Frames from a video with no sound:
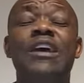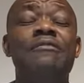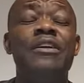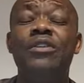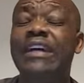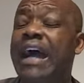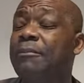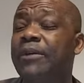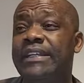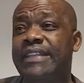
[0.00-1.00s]
everywhere in her
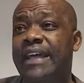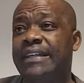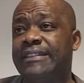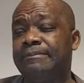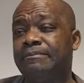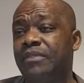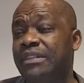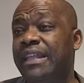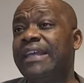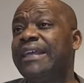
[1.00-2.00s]
body tight,
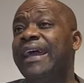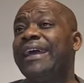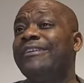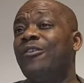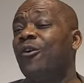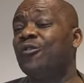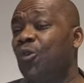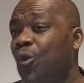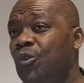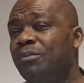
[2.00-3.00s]
laying hand on
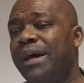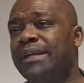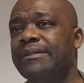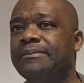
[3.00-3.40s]
old man.